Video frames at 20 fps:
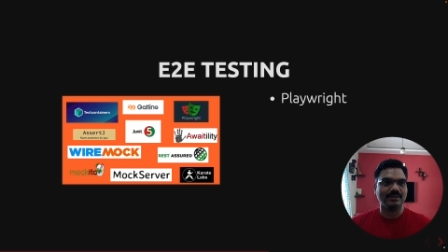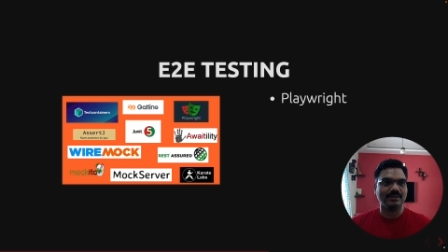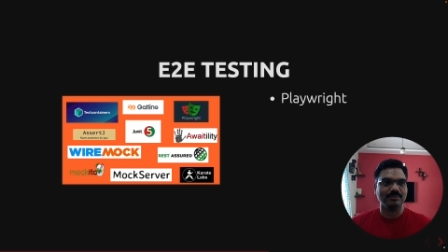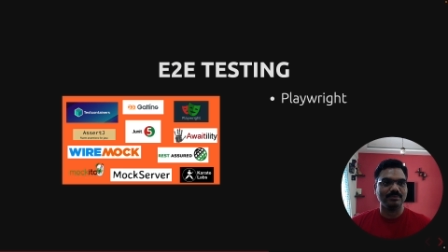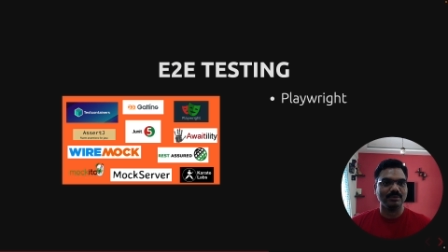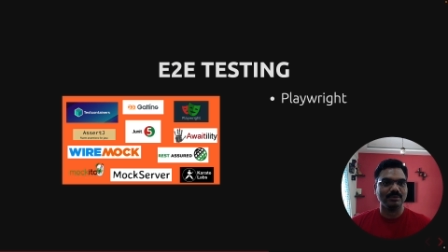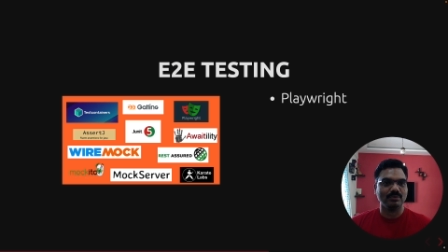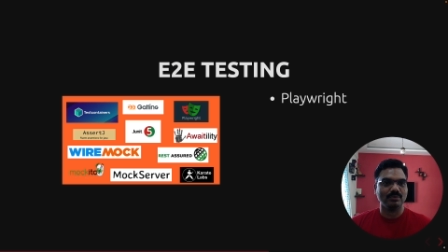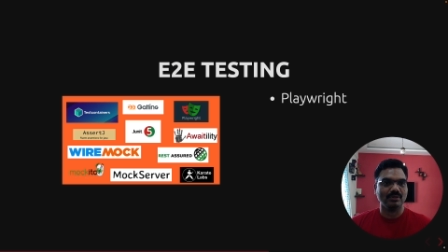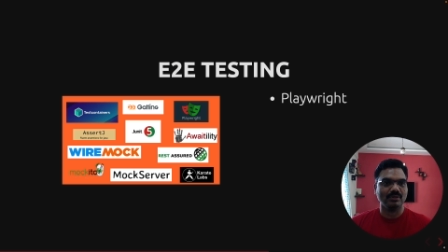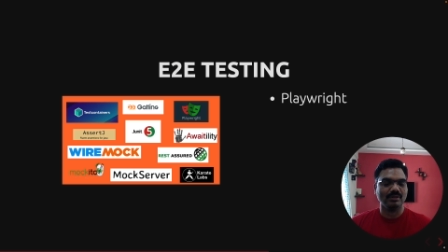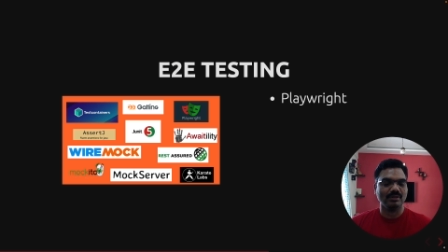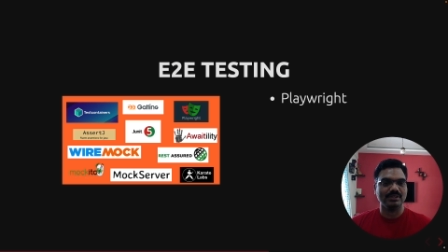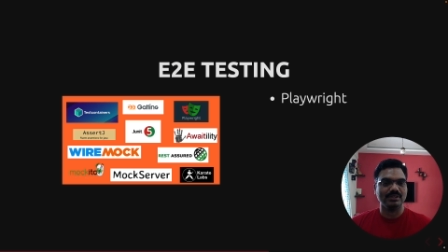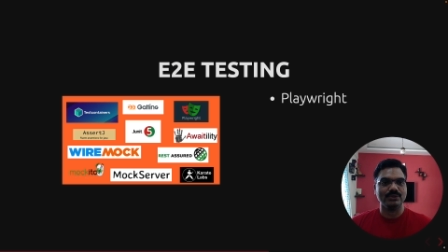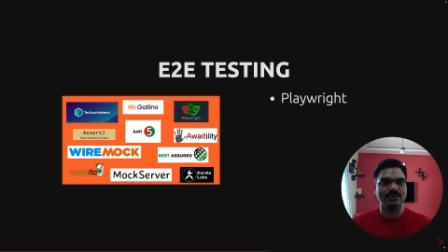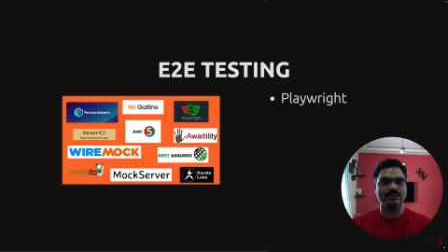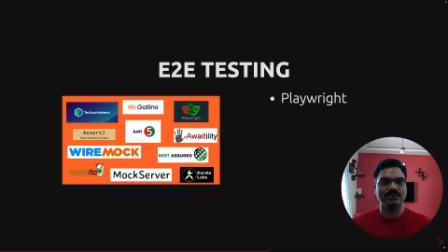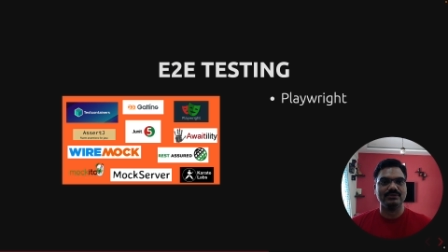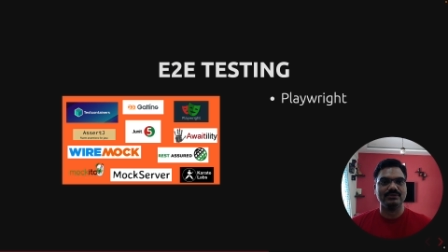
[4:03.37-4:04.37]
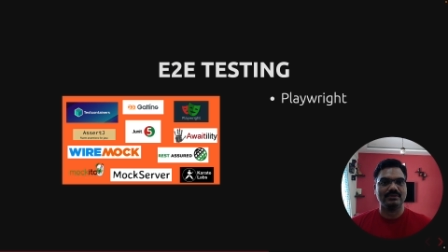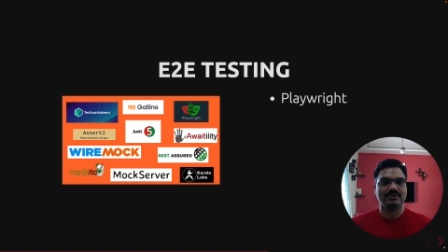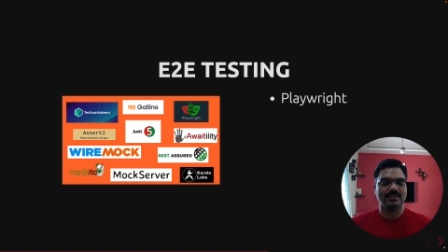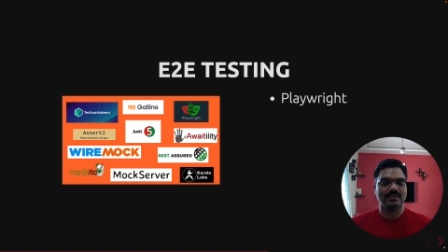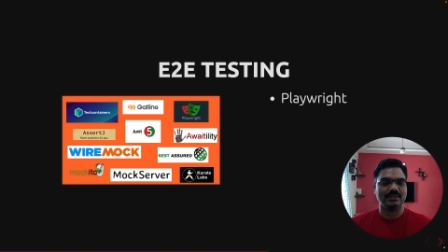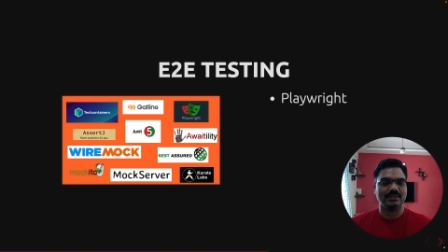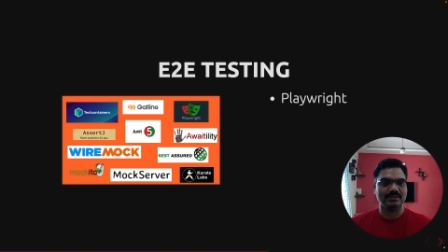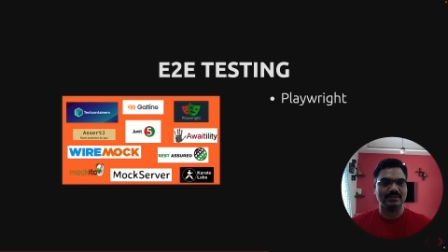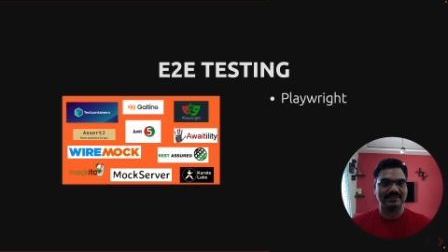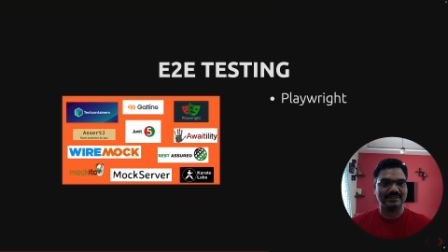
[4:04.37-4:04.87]
people use
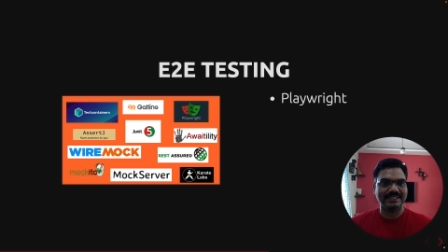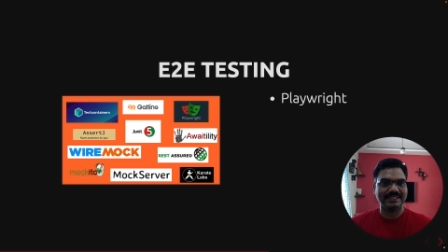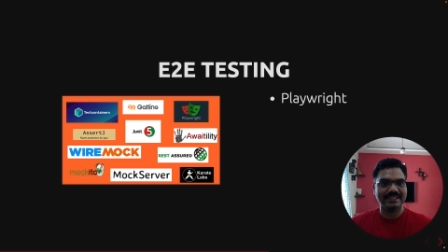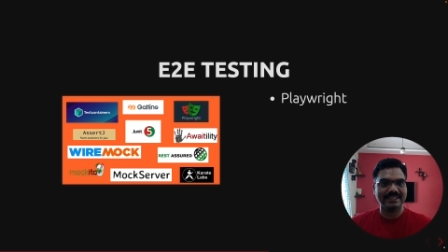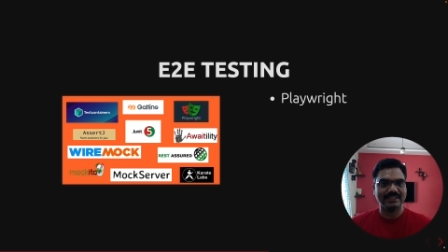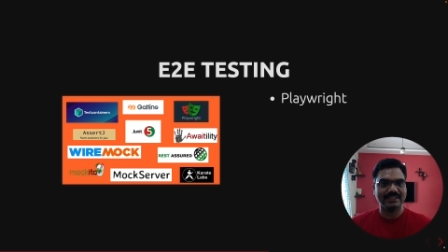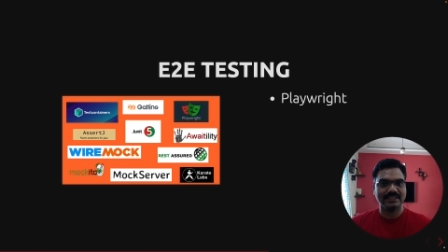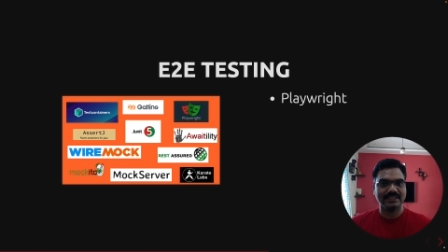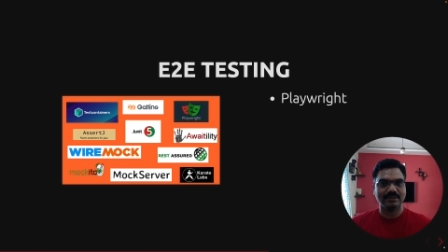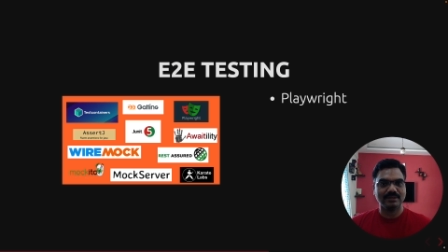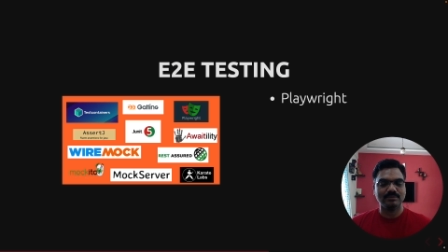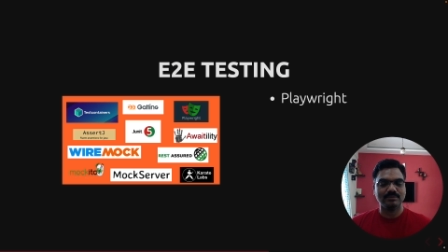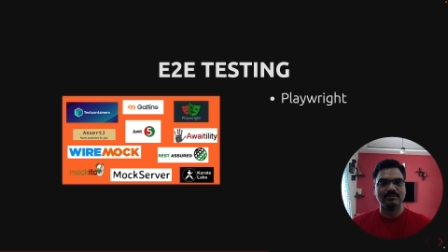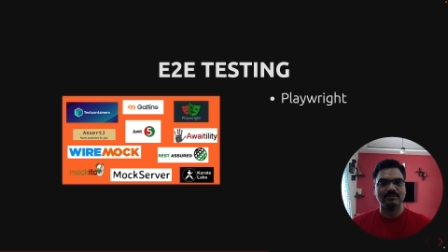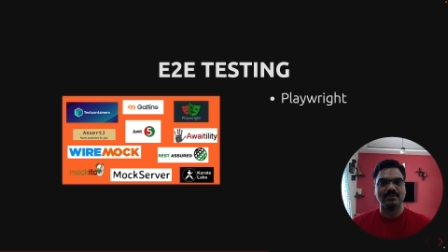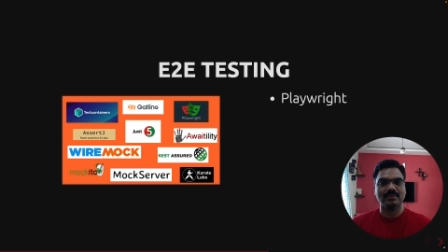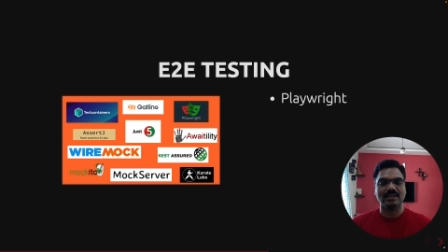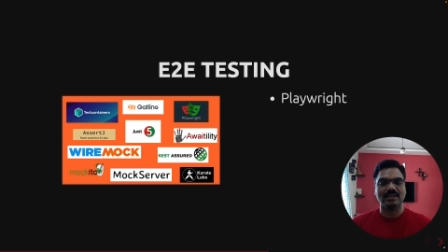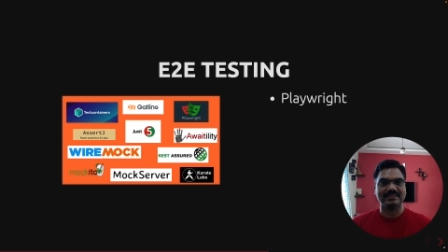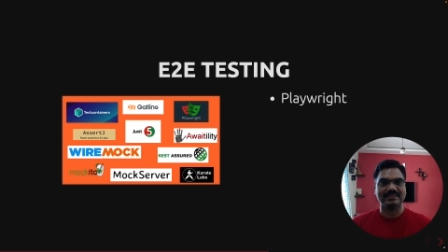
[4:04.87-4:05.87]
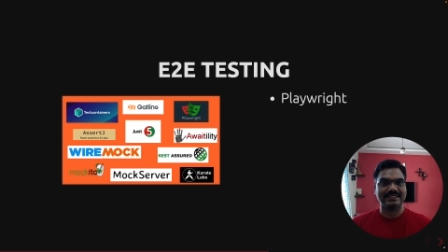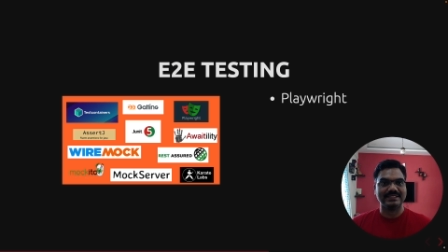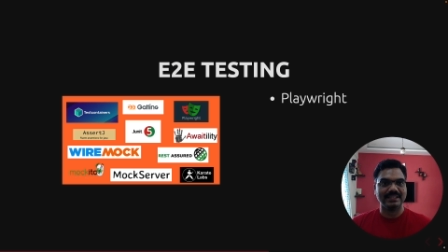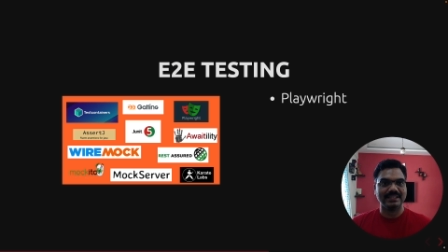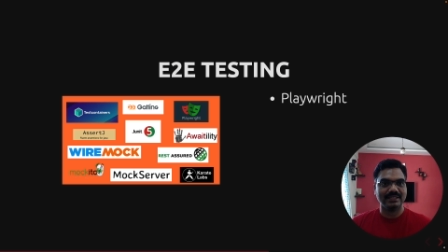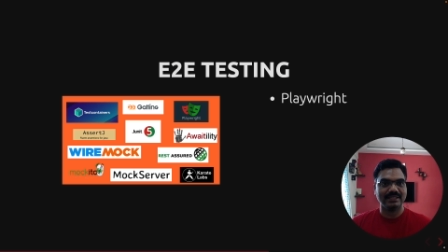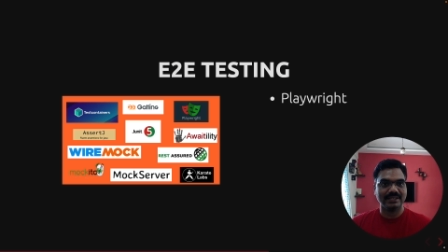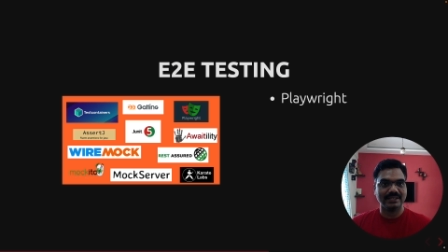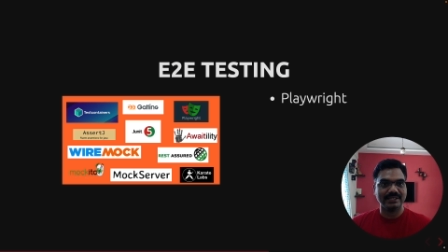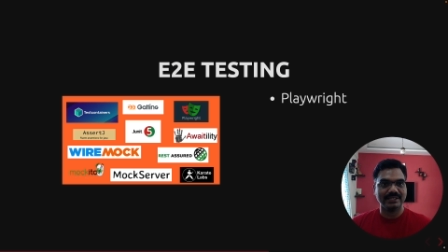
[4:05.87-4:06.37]
uh, Selenium or
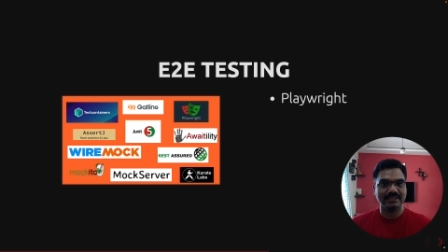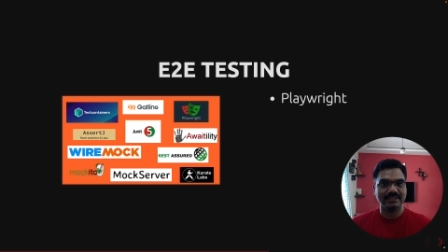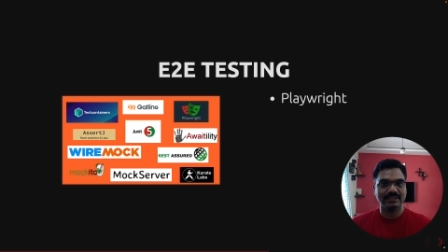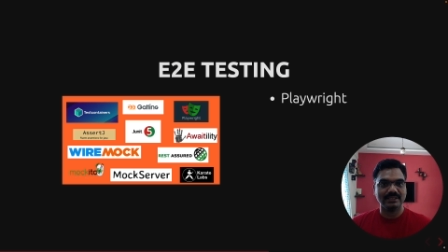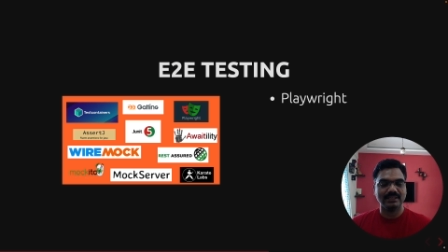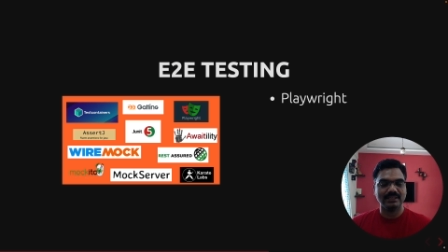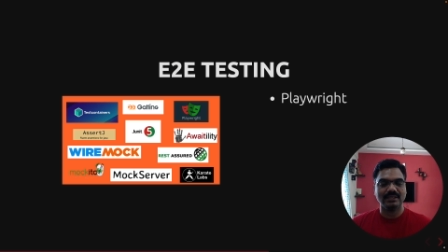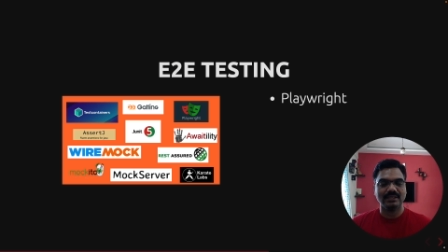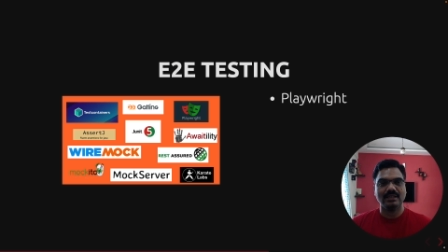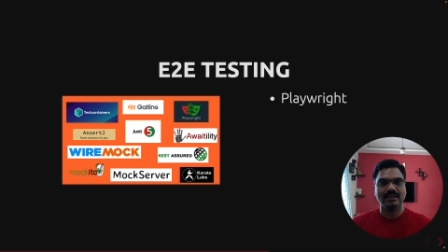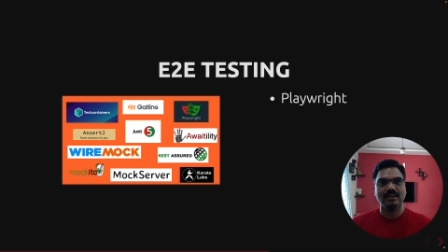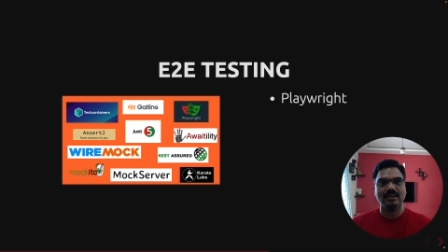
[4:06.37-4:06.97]
Selenide